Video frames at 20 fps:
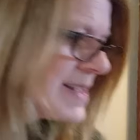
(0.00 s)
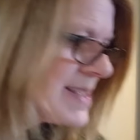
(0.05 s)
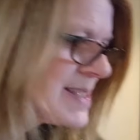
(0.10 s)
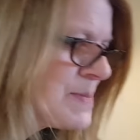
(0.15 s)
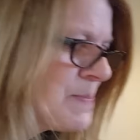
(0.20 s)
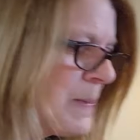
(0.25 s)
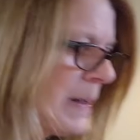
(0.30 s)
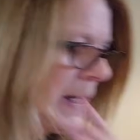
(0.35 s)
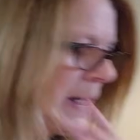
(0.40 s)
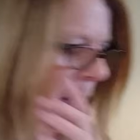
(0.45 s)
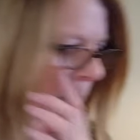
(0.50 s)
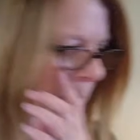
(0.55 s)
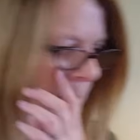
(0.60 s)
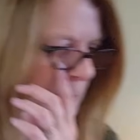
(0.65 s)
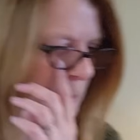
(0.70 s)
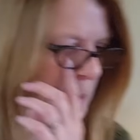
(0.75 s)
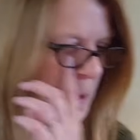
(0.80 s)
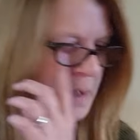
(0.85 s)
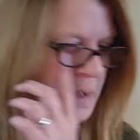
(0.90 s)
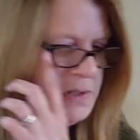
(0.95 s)
spinning
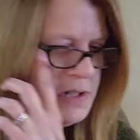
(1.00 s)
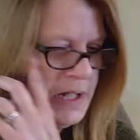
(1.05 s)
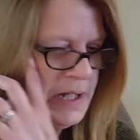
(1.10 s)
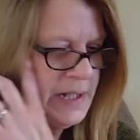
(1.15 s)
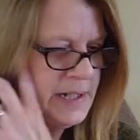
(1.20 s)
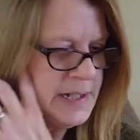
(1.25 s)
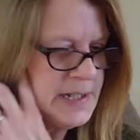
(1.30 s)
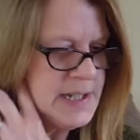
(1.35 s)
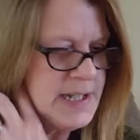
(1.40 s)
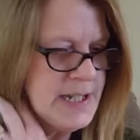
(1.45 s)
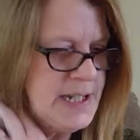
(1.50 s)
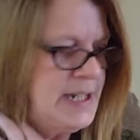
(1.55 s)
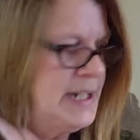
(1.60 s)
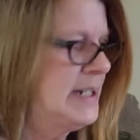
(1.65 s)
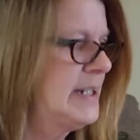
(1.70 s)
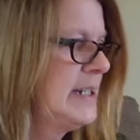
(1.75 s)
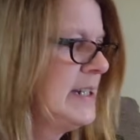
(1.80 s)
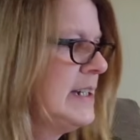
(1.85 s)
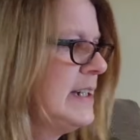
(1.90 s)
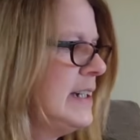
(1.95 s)
project.
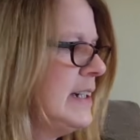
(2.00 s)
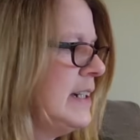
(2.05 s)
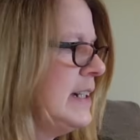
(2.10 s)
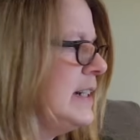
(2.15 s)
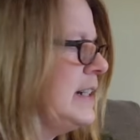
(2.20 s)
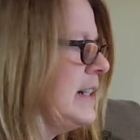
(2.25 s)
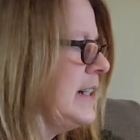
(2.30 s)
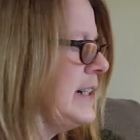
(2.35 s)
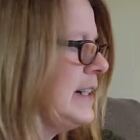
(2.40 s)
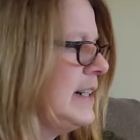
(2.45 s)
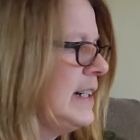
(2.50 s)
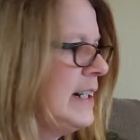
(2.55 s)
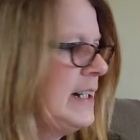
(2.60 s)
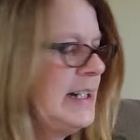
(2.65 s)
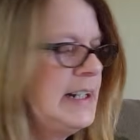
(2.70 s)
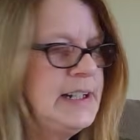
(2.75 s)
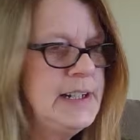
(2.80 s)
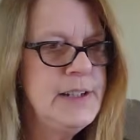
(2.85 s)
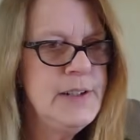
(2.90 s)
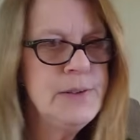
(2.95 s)

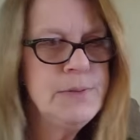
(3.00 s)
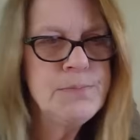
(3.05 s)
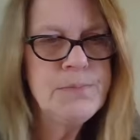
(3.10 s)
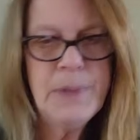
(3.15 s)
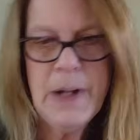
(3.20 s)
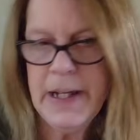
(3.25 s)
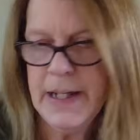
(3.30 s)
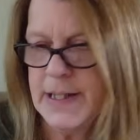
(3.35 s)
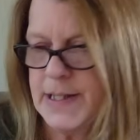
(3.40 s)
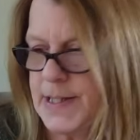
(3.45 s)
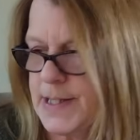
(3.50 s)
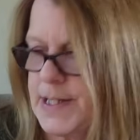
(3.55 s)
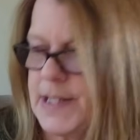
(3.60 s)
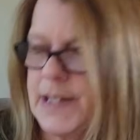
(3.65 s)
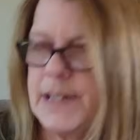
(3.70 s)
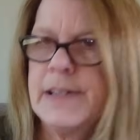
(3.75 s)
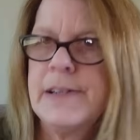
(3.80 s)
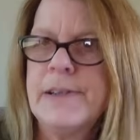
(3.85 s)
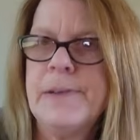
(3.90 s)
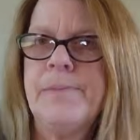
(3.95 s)
All
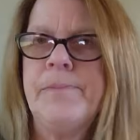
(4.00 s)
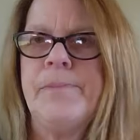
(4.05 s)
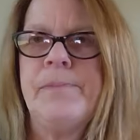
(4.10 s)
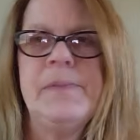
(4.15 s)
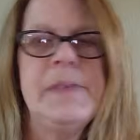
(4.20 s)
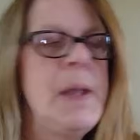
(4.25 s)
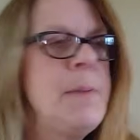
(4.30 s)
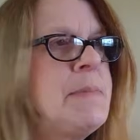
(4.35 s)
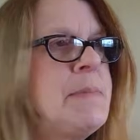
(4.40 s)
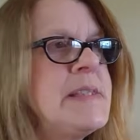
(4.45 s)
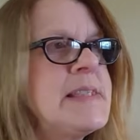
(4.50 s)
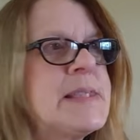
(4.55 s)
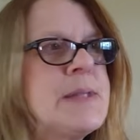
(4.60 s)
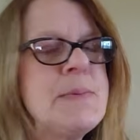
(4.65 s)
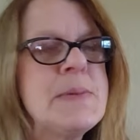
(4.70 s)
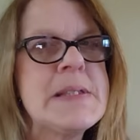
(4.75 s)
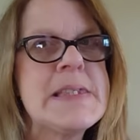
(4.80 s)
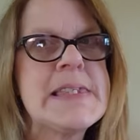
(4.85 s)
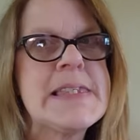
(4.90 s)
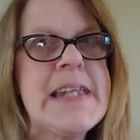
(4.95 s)
right, let me see
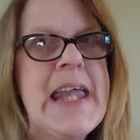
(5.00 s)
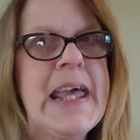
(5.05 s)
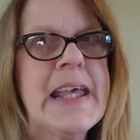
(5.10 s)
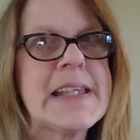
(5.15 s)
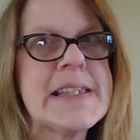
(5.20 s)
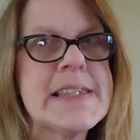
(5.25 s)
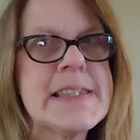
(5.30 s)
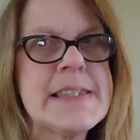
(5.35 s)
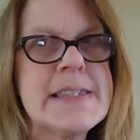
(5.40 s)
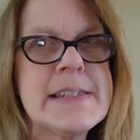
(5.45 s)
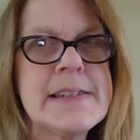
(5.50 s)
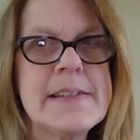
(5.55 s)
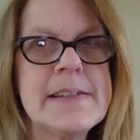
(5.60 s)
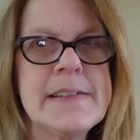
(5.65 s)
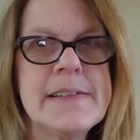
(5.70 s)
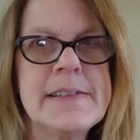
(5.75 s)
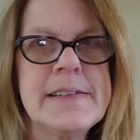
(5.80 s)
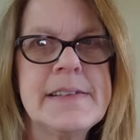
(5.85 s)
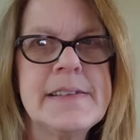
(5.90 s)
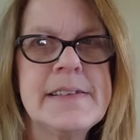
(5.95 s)
what's next.
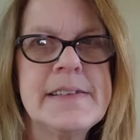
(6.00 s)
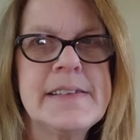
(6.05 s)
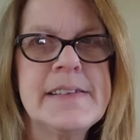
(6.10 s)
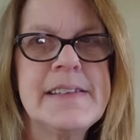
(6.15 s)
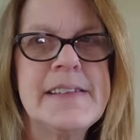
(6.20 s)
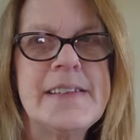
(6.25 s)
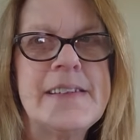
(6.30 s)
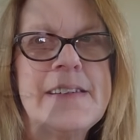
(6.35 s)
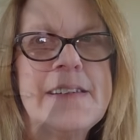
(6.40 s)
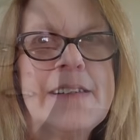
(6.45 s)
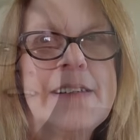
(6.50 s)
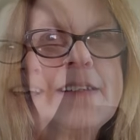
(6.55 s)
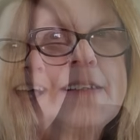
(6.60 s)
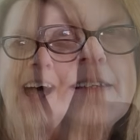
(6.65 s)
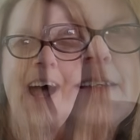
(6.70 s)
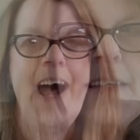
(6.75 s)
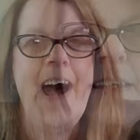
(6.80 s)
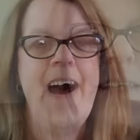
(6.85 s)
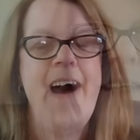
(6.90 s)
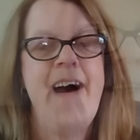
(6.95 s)

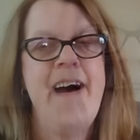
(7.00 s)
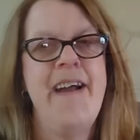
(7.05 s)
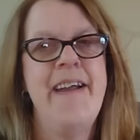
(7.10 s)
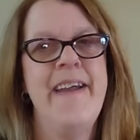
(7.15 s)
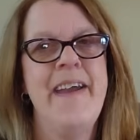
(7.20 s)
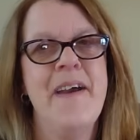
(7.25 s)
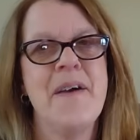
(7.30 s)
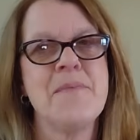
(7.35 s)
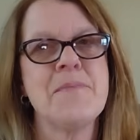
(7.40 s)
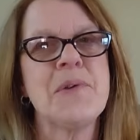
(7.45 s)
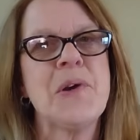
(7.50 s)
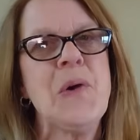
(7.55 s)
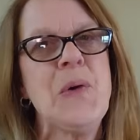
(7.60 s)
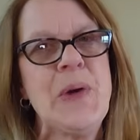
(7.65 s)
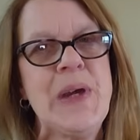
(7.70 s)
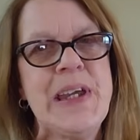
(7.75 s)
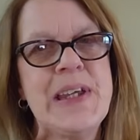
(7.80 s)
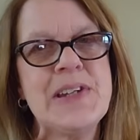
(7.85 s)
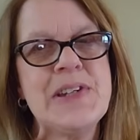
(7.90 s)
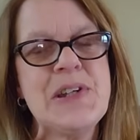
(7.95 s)
I am
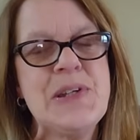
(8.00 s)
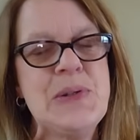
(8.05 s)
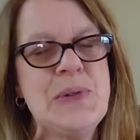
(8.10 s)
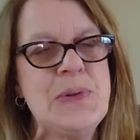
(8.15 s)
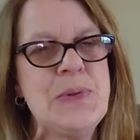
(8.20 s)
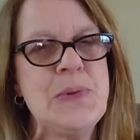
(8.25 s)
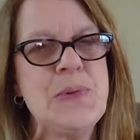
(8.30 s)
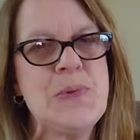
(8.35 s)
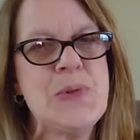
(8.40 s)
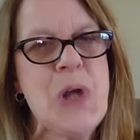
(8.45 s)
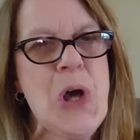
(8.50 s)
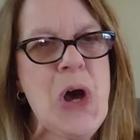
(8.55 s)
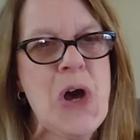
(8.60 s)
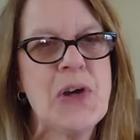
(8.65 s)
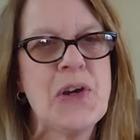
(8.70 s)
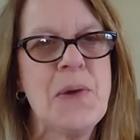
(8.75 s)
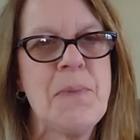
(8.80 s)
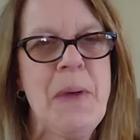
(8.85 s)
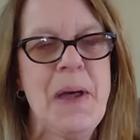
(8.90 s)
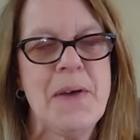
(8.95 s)
going to
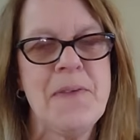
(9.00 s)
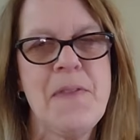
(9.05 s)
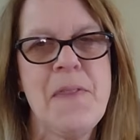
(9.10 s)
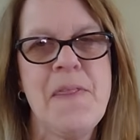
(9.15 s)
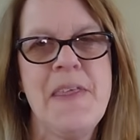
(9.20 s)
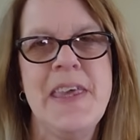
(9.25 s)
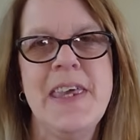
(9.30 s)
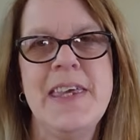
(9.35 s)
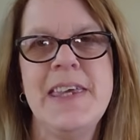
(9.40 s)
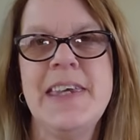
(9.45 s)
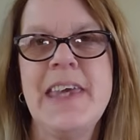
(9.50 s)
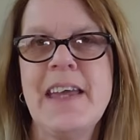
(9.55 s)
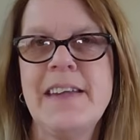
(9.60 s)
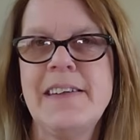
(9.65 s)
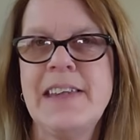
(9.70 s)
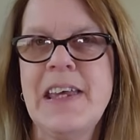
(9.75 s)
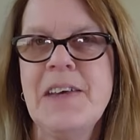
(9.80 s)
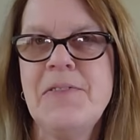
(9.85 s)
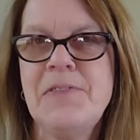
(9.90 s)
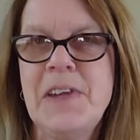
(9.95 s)
talk about the
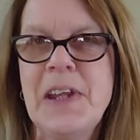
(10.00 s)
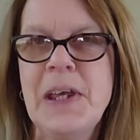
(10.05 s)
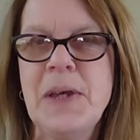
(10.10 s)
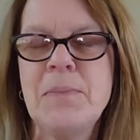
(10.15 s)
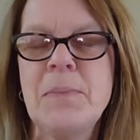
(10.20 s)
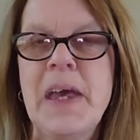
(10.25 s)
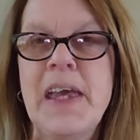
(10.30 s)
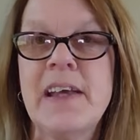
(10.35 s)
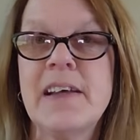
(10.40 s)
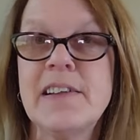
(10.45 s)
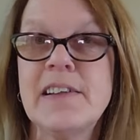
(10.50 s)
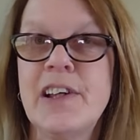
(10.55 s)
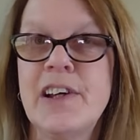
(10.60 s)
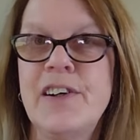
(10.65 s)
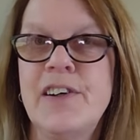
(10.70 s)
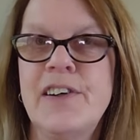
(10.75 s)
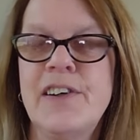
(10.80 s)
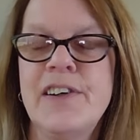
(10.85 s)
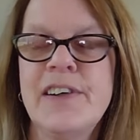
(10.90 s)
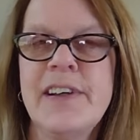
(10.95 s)
Get Gifting Make
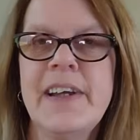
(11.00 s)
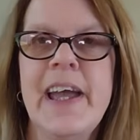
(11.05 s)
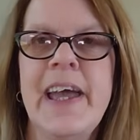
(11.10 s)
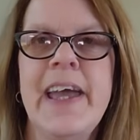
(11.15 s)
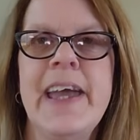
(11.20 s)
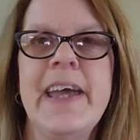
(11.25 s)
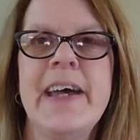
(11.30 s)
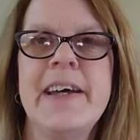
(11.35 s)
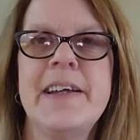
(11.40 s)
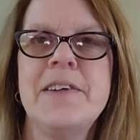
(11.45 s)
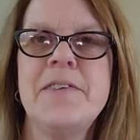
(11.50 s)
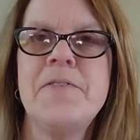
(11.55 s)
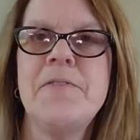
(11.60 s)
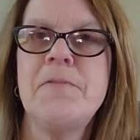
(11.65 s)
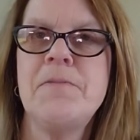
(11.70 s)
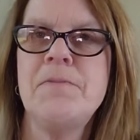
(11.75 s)
Along and